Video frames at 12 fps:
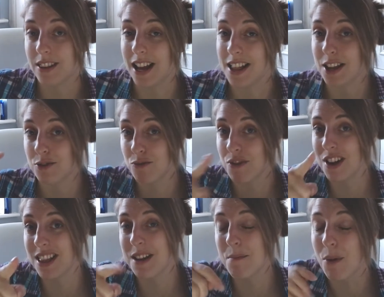That's
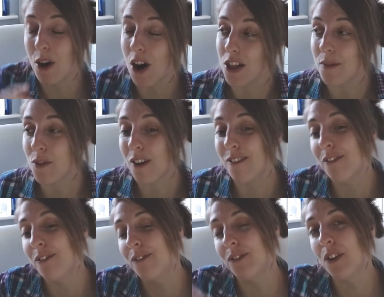really important. They've gone
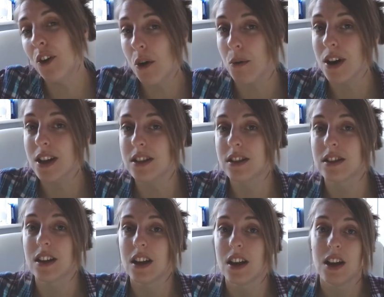forwards,